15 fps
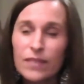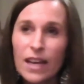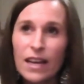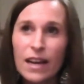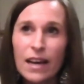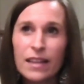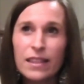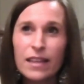
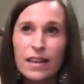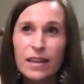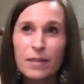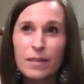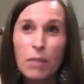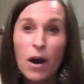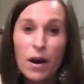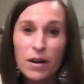And I
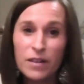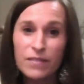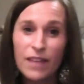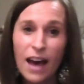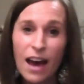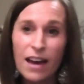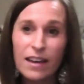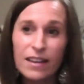think part of
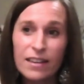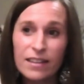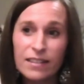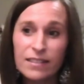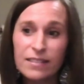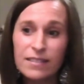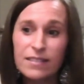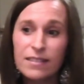that
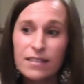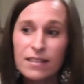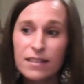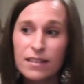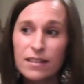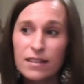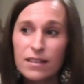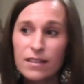is
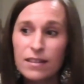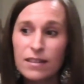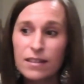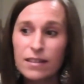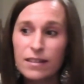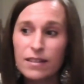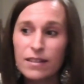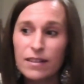
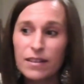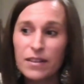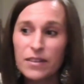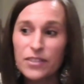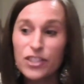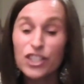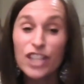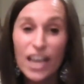
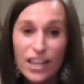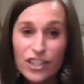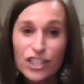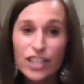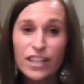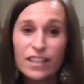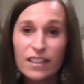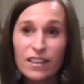
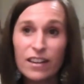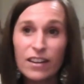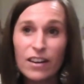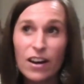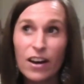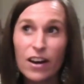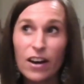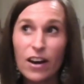changing
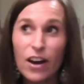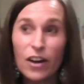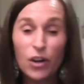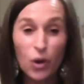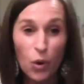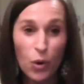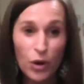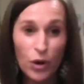a
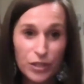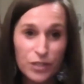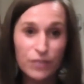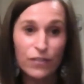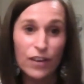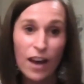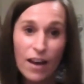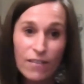course
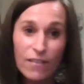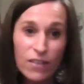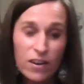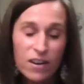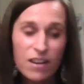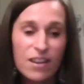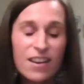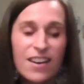
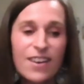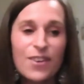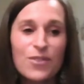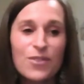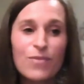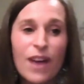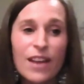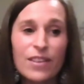forever
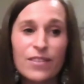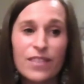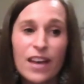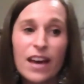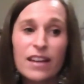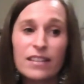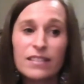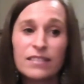rather
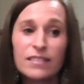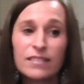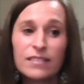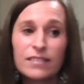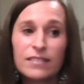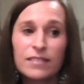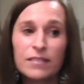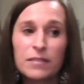than
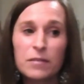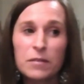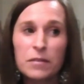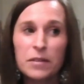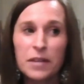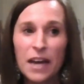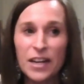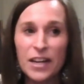
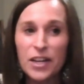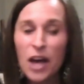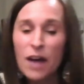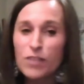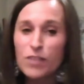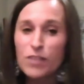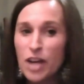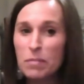kind of
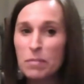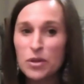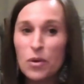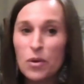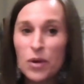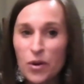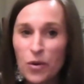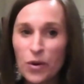covering up
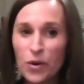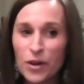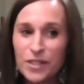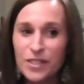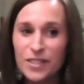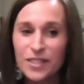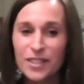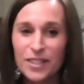your
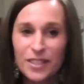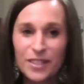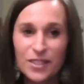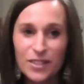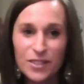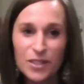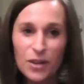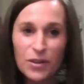course
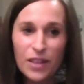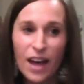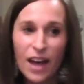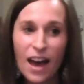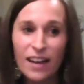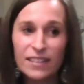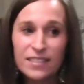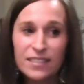mm. so
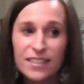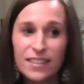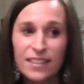that